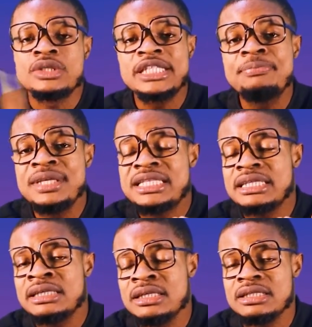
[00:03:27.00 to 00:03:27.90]
your
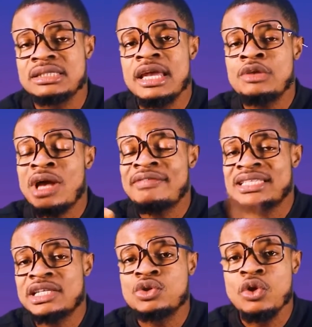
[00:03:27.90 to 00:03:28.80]
CBT is there, you have
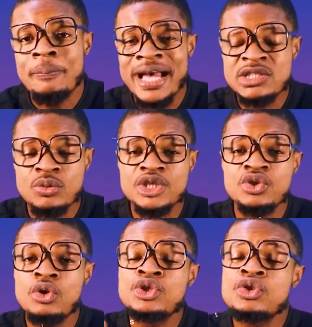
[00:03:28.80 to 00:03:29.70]
access to your past
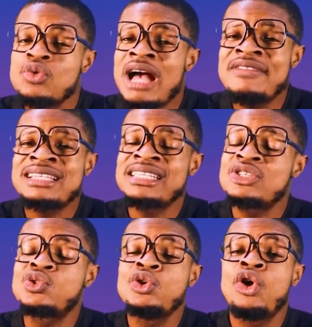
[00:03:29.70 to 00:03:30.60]
questions, you have
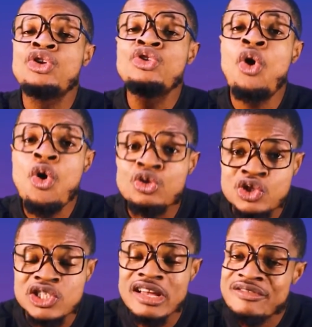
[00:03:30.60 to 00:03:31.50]
access to your
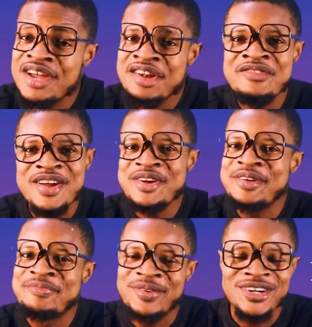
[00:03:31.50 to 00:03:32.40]
notes. Very,
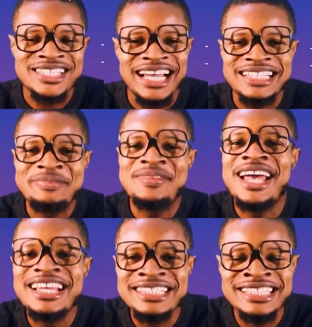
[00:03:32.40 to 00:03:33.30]
very important.
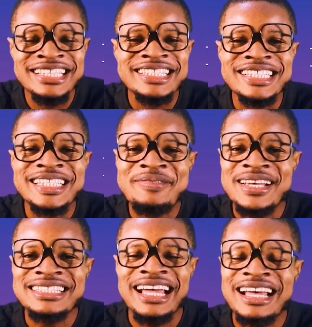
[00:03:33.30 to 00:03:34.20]
Man, this
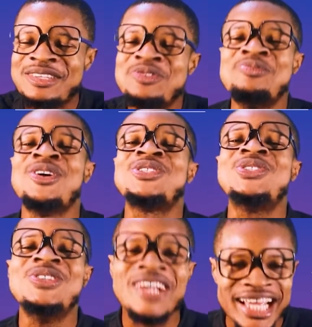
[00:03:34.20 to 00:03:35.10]
semester, you
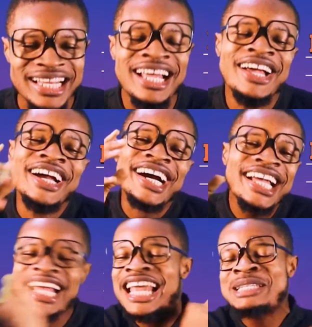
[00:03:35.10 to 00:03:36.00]
must do well.
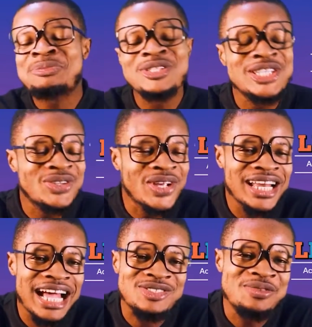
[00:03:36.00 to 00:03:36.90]
Anyway, let's proceed
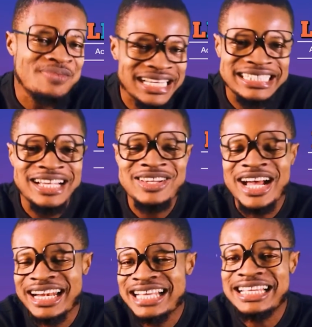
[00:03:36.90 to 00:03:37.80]
quickly as we march down to
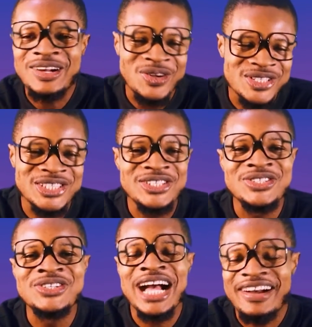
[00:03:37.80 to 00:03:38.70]
our class and
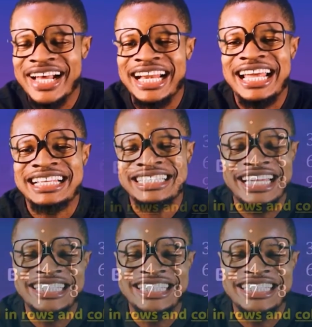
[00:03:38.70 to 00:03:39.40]
continue our class.